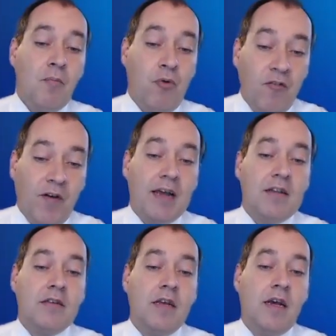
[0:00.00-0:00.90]

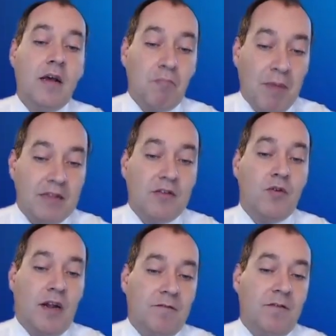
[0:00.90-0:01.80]
provides
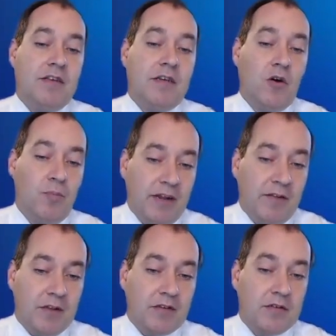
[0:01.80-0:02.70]
mental and physical
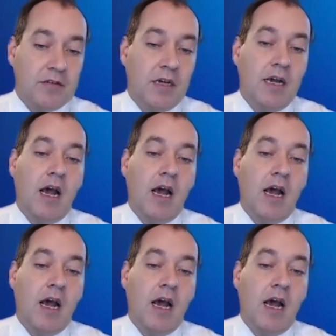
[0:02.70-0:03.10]
benefits.